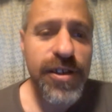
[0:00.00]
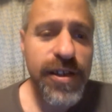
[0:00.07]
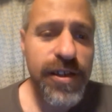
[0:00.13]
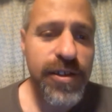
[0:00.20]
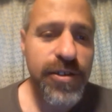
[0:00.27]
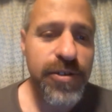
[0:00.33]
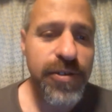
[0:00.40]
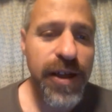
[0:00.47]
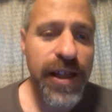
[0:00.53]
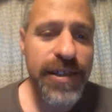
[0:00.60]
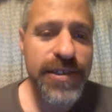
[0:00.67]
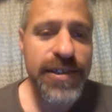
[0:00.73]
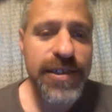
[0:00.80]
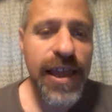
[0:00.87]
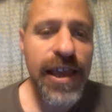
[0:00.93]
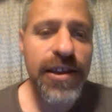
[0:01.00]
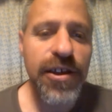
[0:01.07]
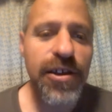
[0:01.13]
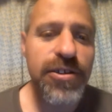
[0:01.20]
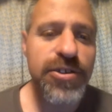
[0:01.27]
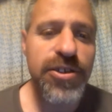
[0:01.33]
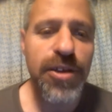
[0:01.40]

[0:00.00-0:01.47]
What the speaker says: who had stayed on top